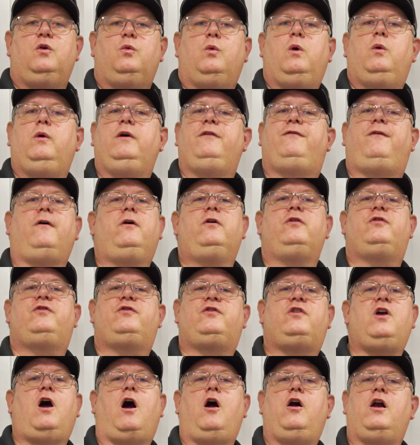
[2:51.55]
When we first
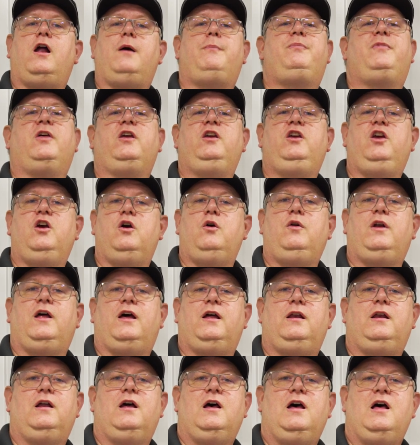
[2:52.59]
start up the
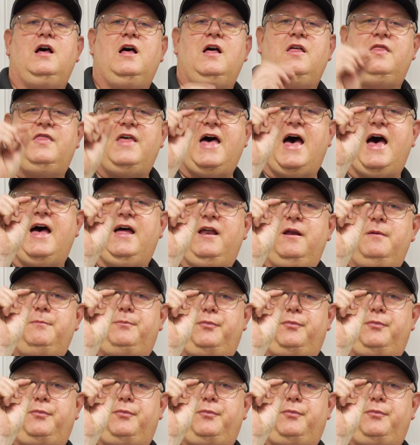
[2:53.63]
unit, that